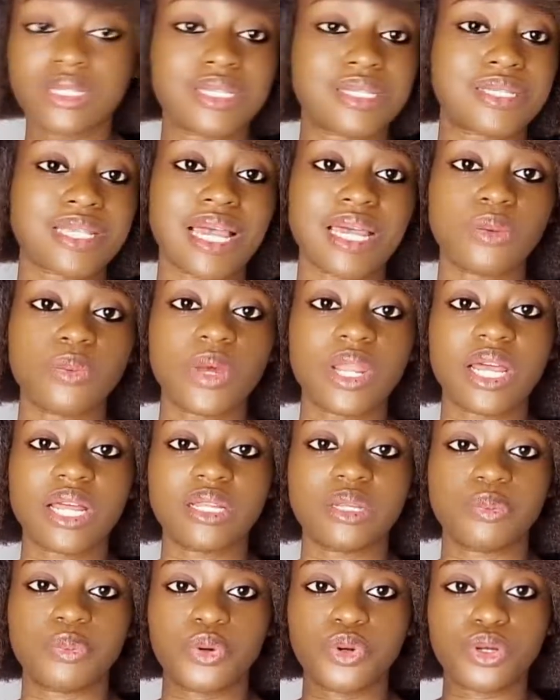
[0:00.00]
decide
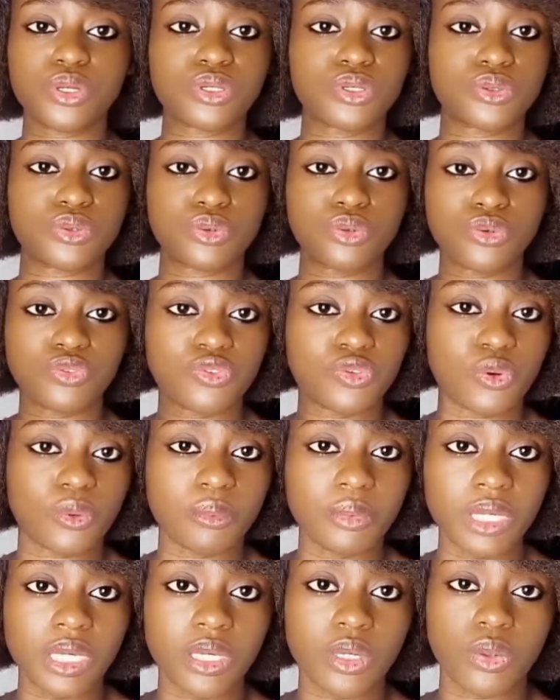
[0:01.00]
whether the product is good for
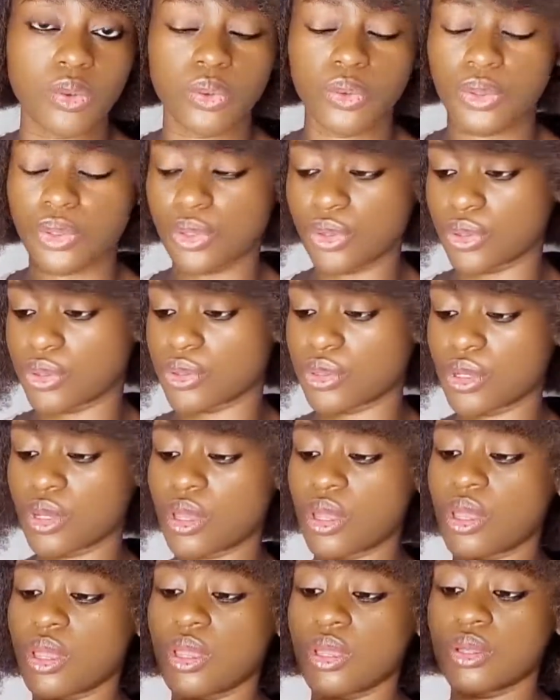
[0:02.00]
me or not.
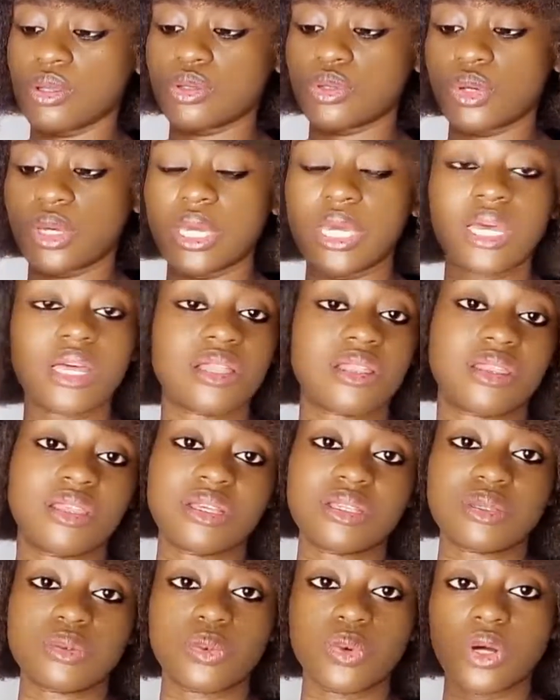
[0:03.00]
So yeah,
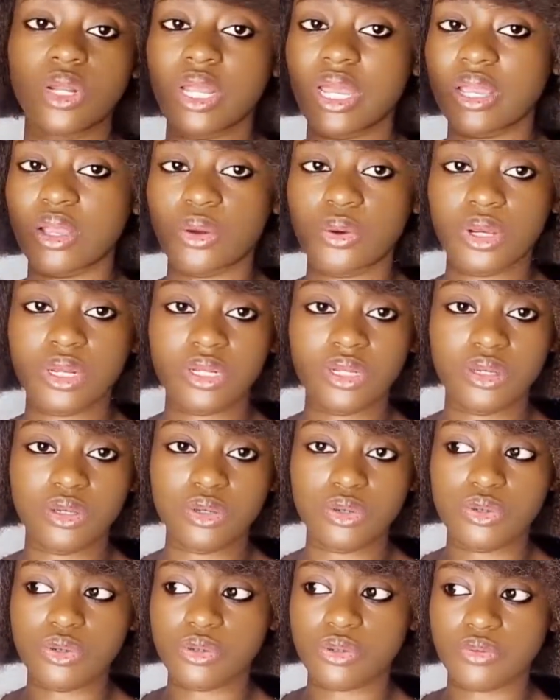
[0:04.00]
this one I currently
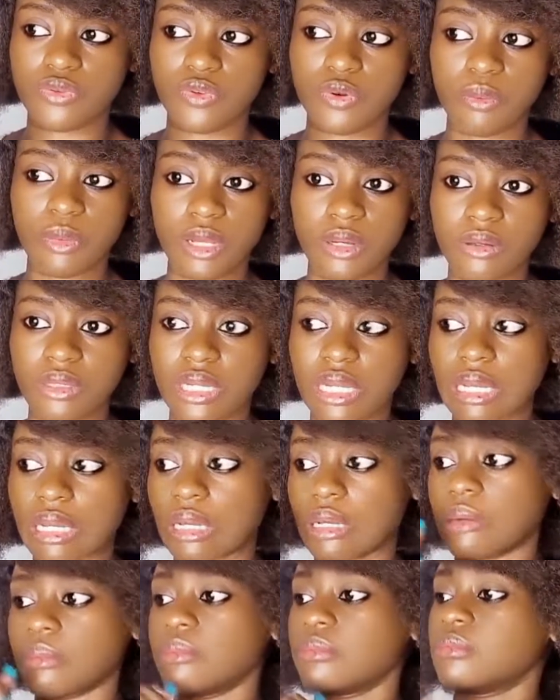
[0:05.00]
use for my
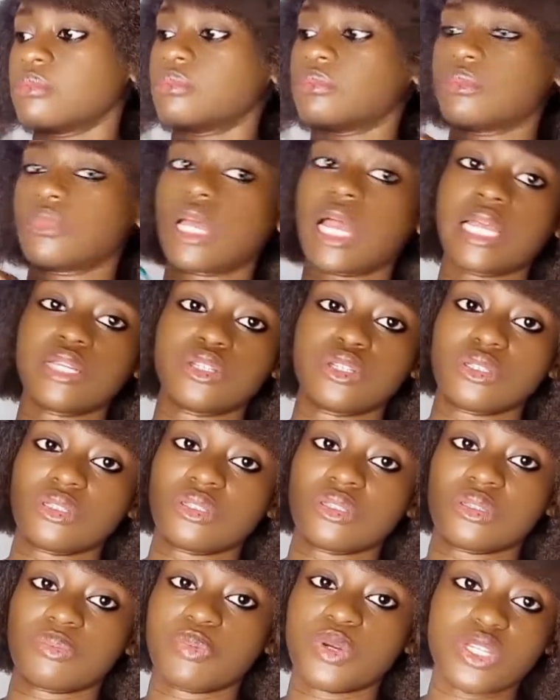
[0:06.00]
underarm. I
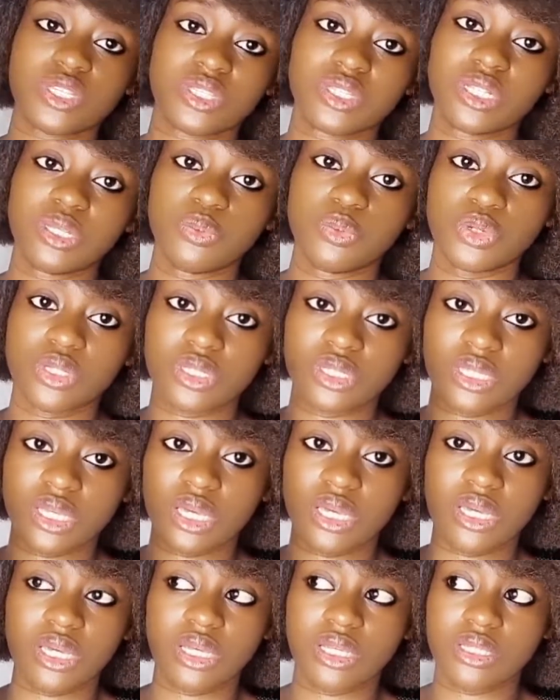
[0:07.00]
just personally would
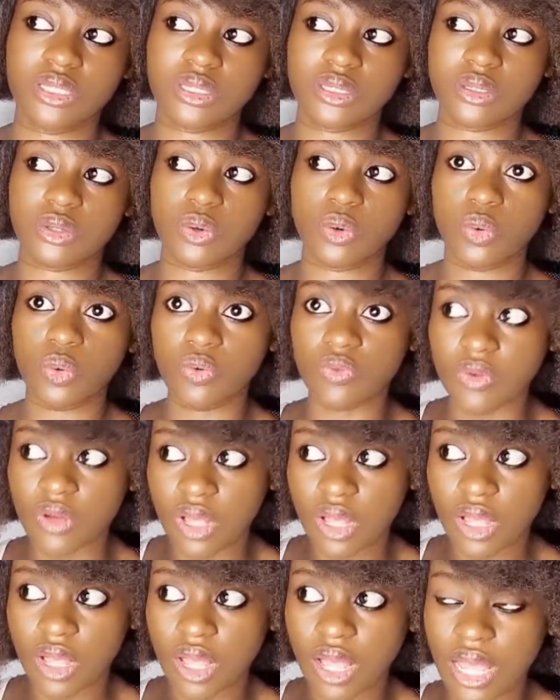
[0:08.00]
say it's
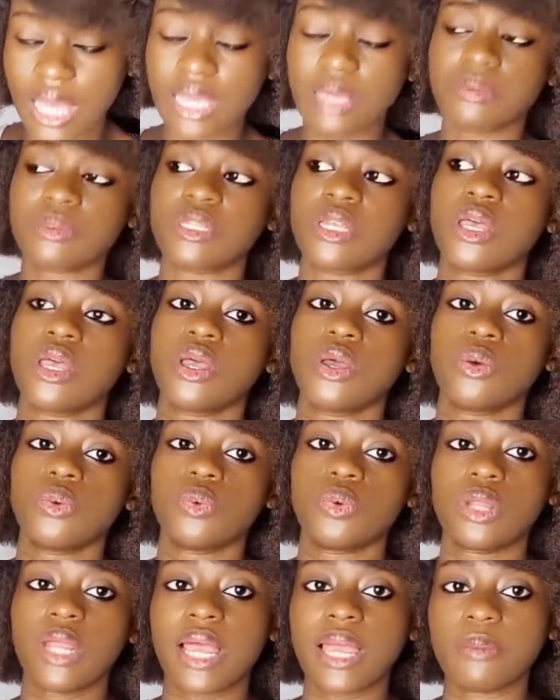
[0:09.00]
overhyped.
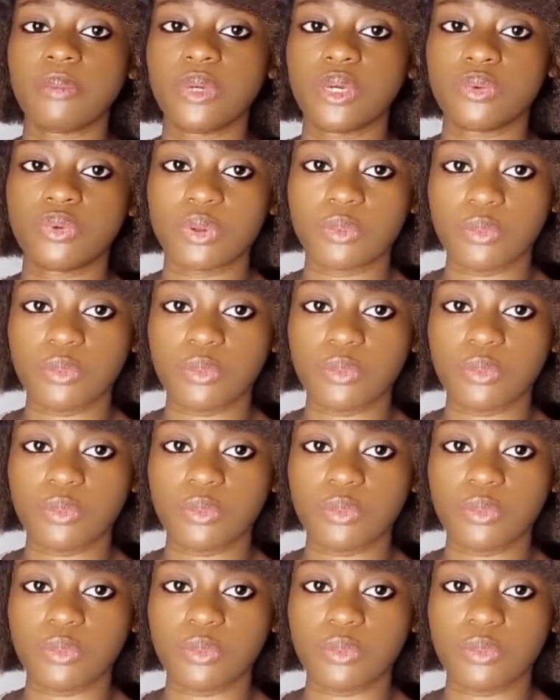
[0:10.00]
Would I be